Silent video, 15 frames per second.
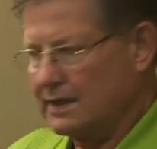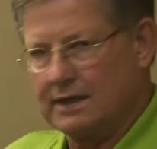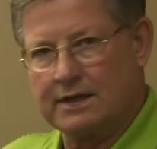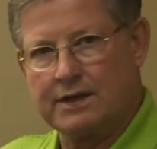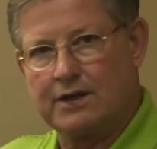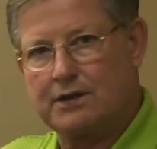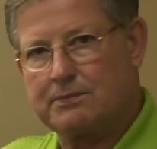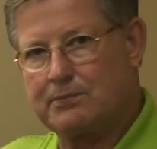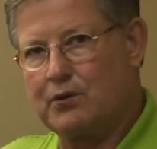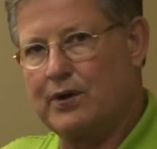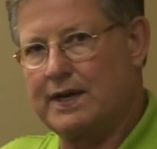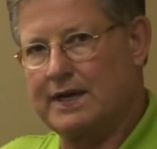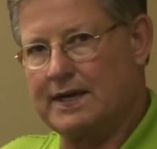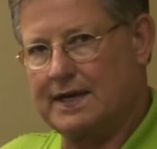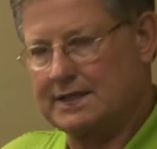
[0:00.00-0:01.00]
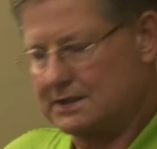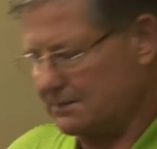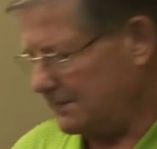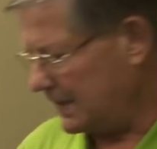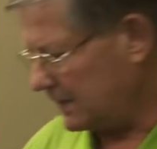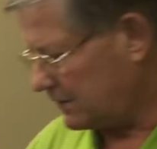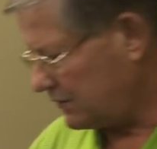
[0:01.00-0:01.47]
Another point I'd like to
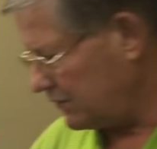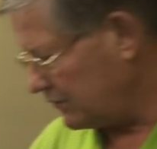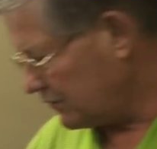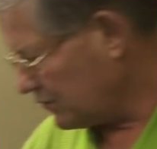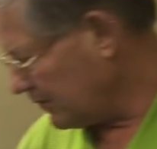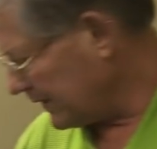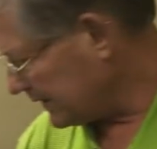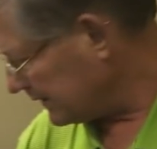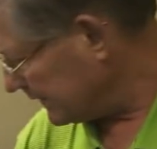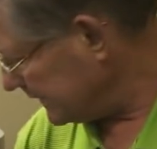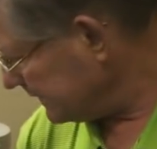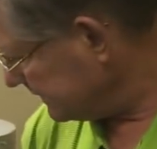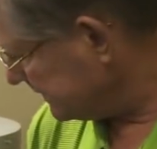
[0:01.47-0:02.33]
make to you quickly